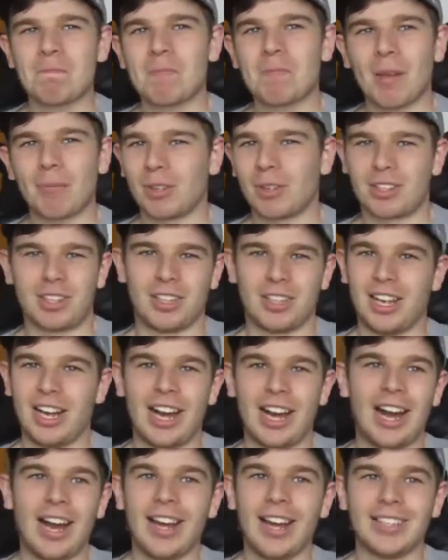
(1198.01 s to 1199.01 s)
I'm not gonna
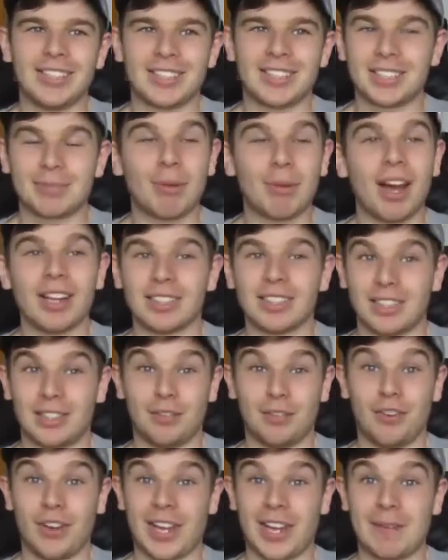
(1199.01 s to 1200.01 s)
lie, I smiled like a
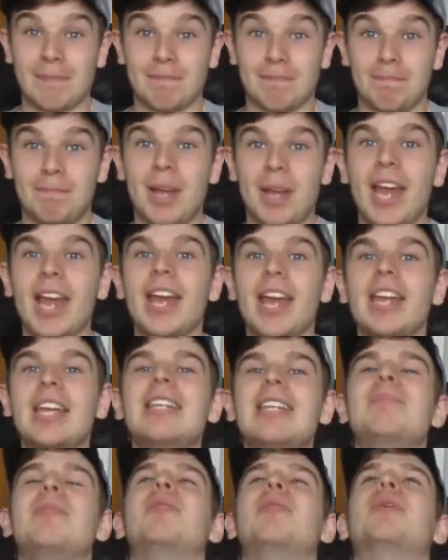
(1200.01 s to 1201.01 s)
fucking
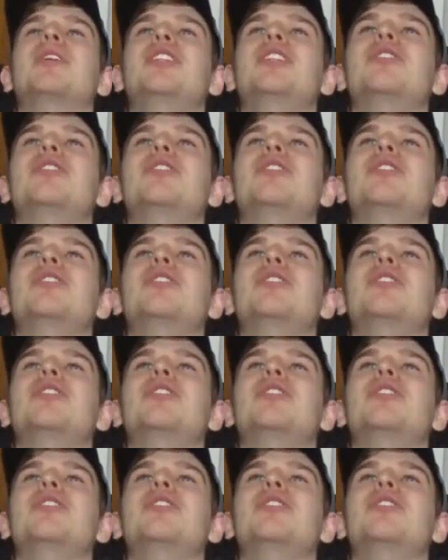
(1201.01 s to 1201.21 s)
baby when